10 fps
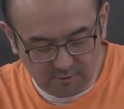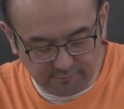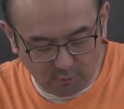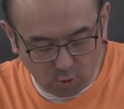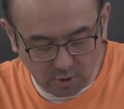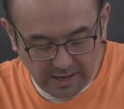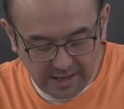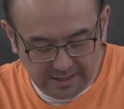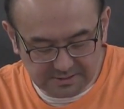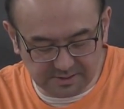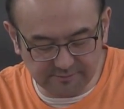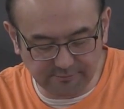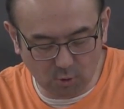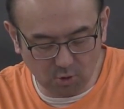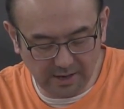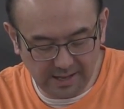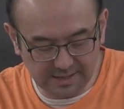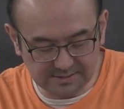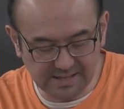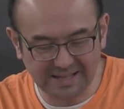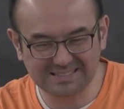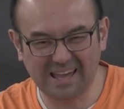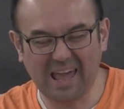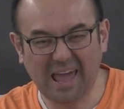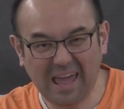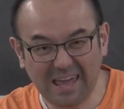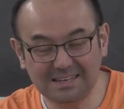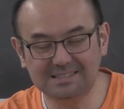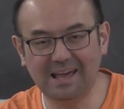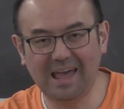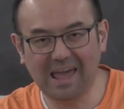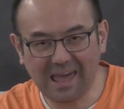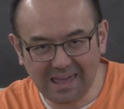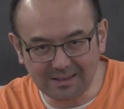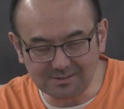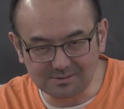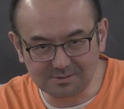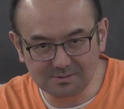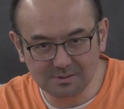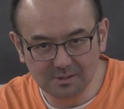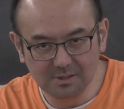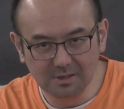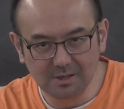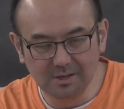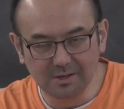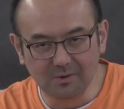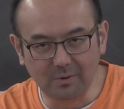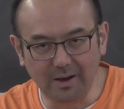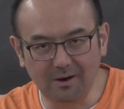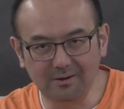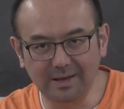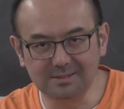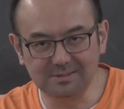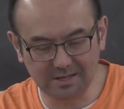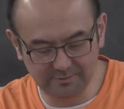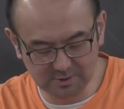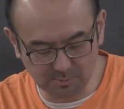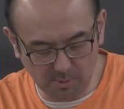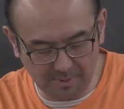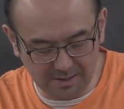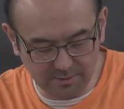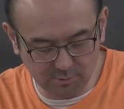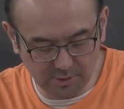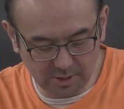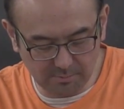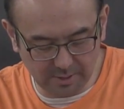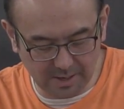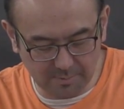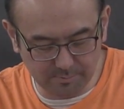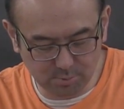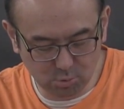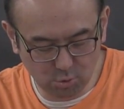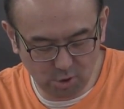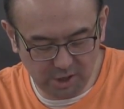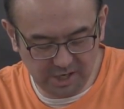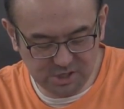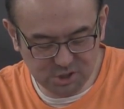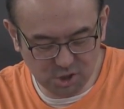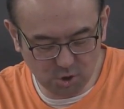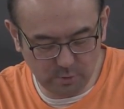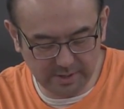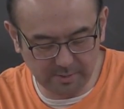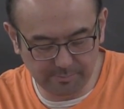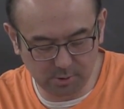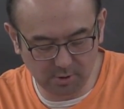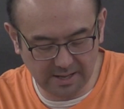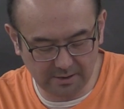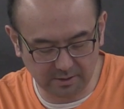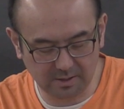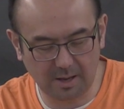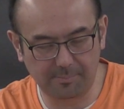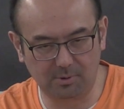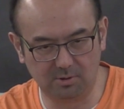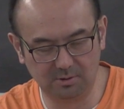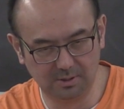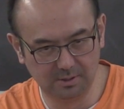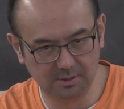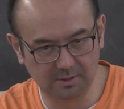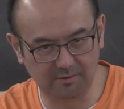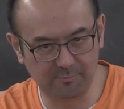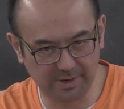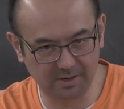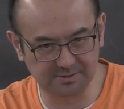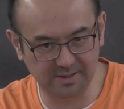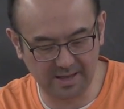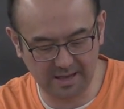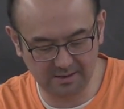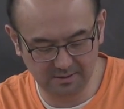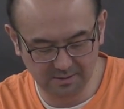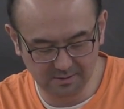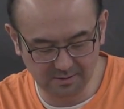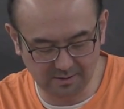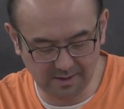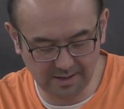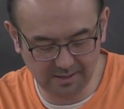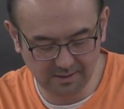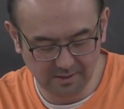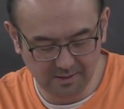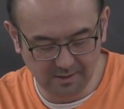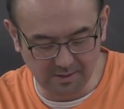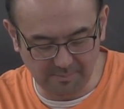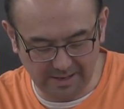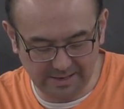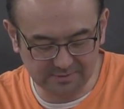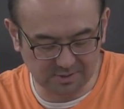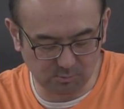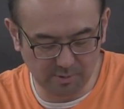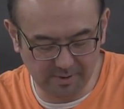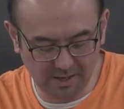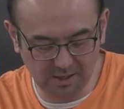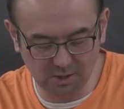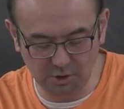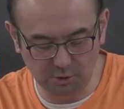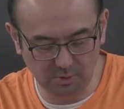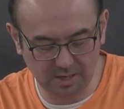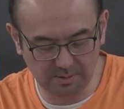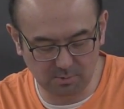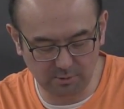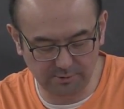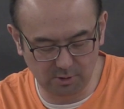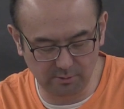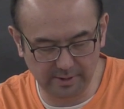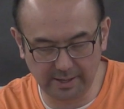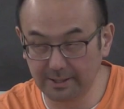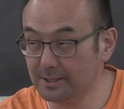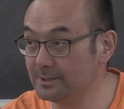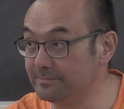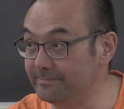4 A's and 4 A's, that's 8 A's. Well, 8's not divisible by 3, but I'm pretty sure we can pull out a couple of pairs of that, all right? You might have some remaining, you and I both know that.